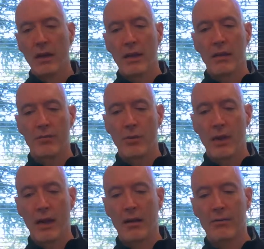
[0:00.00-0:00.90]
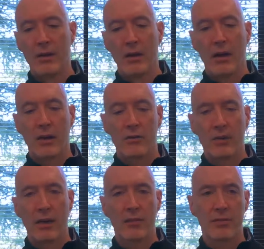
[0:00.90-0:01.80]
If you have a
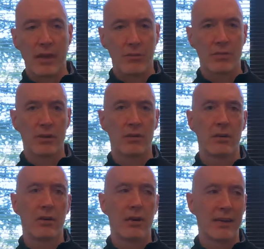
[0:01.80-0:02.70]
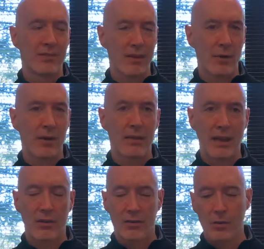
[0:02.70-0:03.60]
trained sound engineer, etc., that
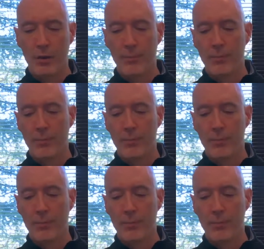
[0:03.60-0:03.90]
is good.